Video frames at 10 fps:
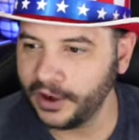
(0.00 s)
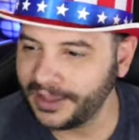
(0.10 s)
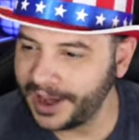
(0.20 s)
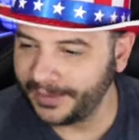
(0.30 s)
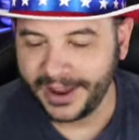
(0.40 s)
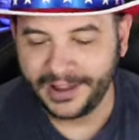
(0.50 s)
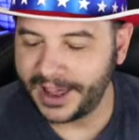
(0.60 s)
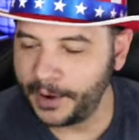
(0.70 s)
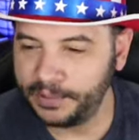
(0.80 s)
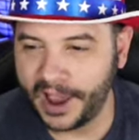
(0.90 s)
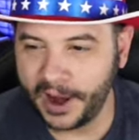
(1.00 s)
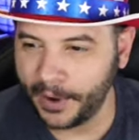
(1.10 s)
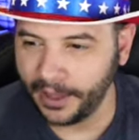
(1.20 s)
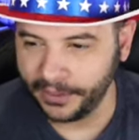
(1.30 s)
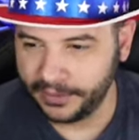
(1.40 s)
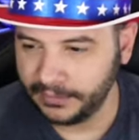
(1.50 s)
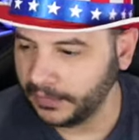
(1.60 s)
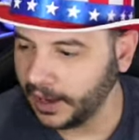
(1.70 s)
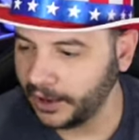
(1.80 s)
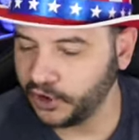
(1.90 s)
You know, let him let him play a month
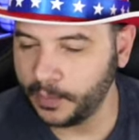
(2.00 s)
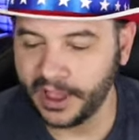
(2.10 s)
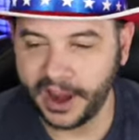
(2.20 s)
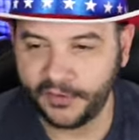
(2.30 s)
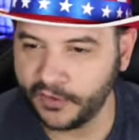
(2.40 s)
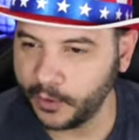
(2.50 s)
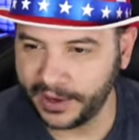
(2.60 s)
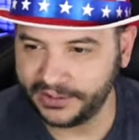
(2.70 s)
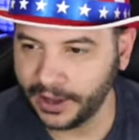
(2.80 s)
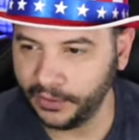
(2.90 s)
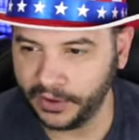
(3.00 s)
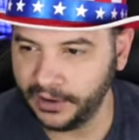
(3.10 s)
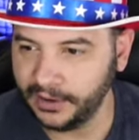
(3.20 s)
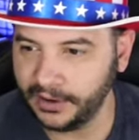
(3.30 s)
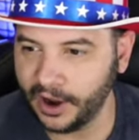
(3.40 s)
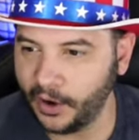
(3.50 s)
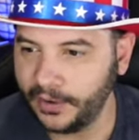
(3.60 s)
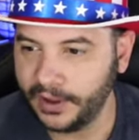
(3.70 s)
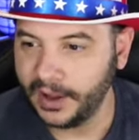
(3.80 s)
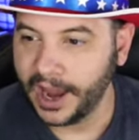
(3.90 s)
at AAA if everybody's healthy, you
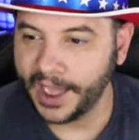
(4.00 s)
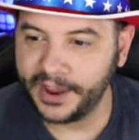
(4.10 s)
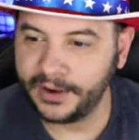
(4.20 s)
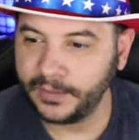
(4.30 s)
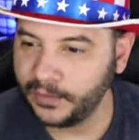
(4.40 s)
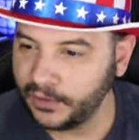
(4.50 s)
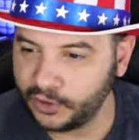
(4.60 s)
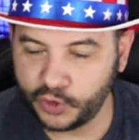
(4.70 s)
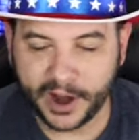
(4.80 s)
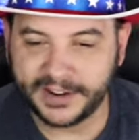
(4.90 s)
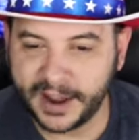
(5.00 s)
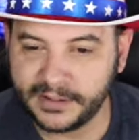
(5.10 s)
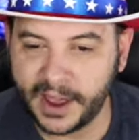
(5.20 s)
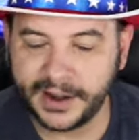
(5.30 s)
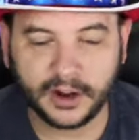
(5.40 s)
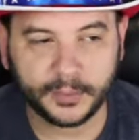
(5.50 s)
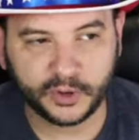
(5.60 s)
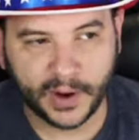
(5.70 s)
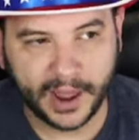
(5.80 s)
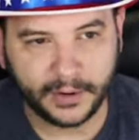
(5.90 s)
know? And then trade deadline
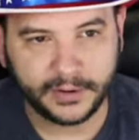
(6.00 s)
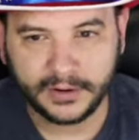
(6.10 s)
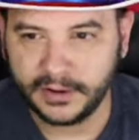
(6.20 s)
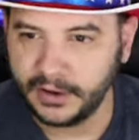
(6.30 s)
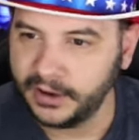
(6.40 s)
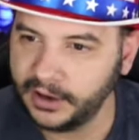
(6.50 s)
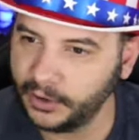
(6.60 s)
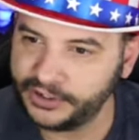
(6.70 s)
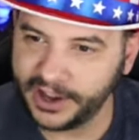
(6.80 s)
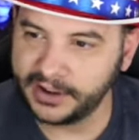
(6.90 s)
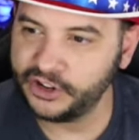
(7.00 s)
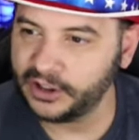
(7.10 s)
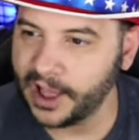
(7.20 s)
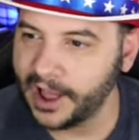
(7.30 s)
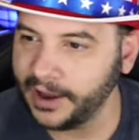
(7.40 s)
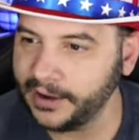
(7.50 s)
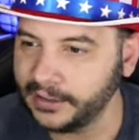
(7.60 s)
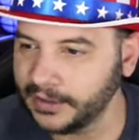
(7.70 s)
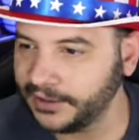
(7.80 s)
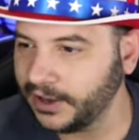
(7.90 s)
comes around. You know, it's the end of July.
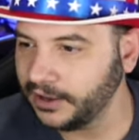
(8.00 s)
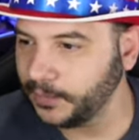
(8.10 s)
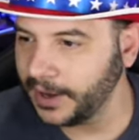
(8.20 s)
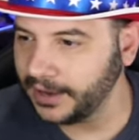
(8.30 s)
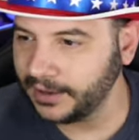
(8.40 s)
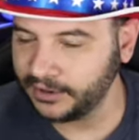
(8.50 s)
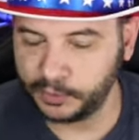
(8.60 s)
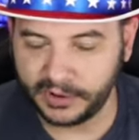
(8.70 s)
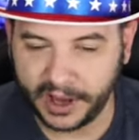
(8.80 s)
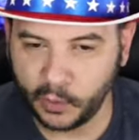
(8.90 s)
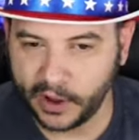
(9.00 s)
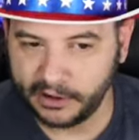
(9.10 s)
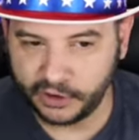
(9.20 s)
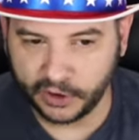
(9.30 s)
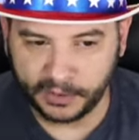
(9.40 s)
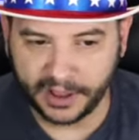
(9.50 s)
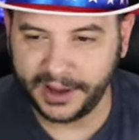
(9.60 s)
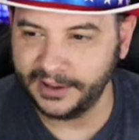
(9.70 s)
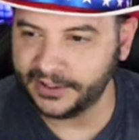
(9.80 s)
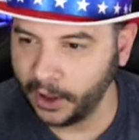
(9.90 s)
Let's say Dominguez is playing well at
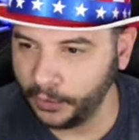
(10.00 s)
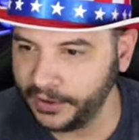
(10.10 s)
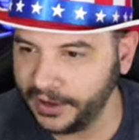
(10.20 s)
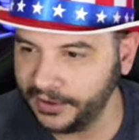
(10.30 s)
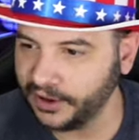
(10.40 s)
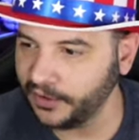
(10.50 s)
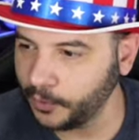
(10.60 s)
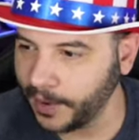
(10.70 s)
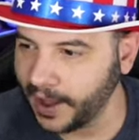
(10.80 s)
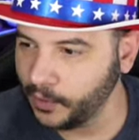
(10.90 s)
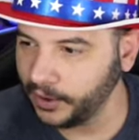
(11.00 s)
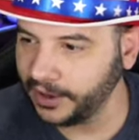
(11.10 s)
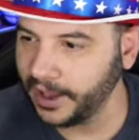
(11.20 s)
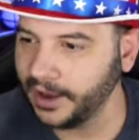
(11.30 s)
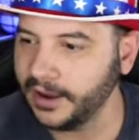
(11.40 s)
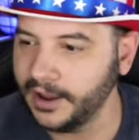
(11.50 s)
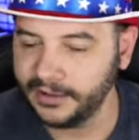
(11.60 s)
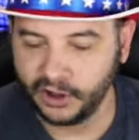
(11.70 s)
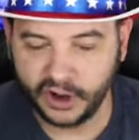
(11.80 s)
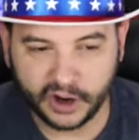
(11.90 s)
AAA. He's healthy. He's hitting for power again,
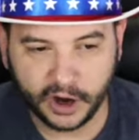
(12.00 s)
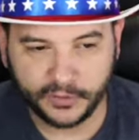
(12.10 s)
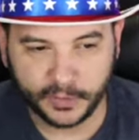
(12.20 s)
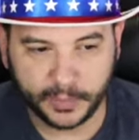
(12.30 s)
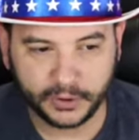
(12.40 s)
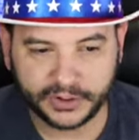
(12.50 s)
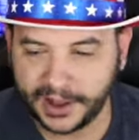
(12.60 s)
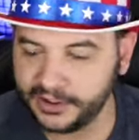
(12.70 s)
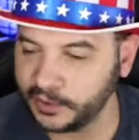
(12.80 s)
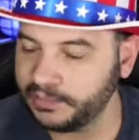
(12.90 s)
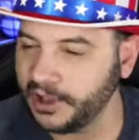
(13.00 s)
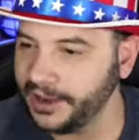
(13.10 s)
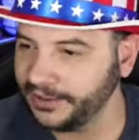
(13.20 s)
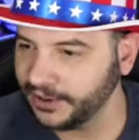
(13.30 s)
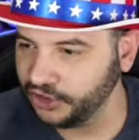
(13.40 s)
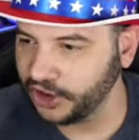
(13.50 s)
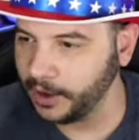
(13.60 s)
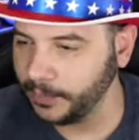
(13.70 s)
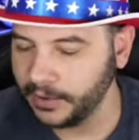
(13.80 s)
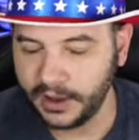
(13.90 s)
looking good from both sides of the plate. He's in
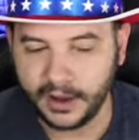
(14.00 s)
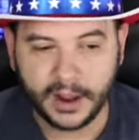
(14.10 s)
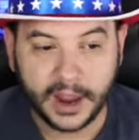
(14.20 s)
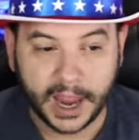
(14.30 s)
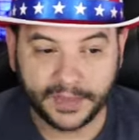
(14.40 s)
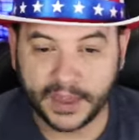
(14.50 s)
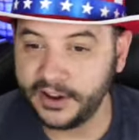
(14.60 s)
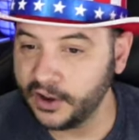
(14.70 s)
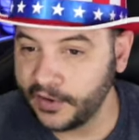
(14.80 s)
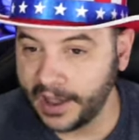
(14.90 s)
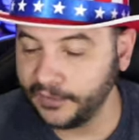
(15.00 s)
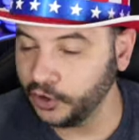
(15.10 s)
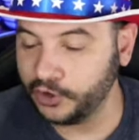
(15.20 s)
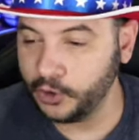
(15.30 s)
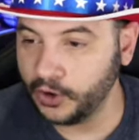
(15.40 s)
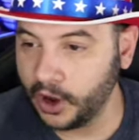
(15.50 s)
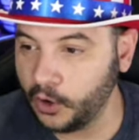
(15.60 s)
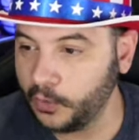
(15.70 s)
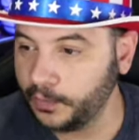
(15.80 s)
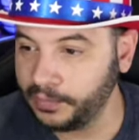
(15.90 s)
shape. And then you've got
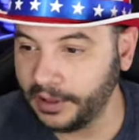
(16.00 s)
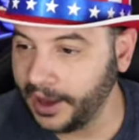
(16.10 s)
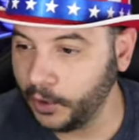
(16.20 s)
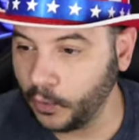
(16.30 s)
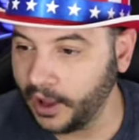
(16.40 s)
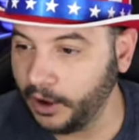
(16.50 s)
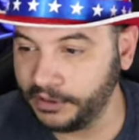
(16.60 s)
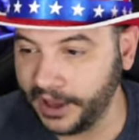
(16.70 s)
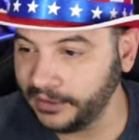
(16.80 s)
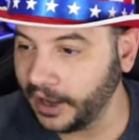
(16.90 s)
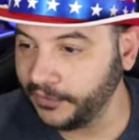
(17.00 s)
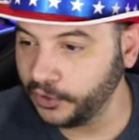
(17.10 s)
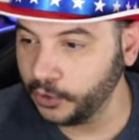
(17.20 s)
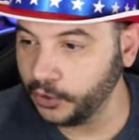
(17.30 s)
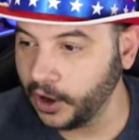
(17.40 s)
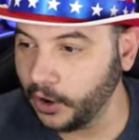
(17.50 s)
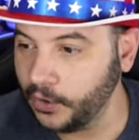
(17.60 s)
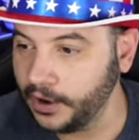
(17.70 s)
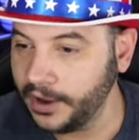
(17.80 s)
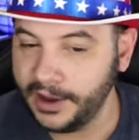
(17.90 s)
Verdugo playing well, playing like Verdugo.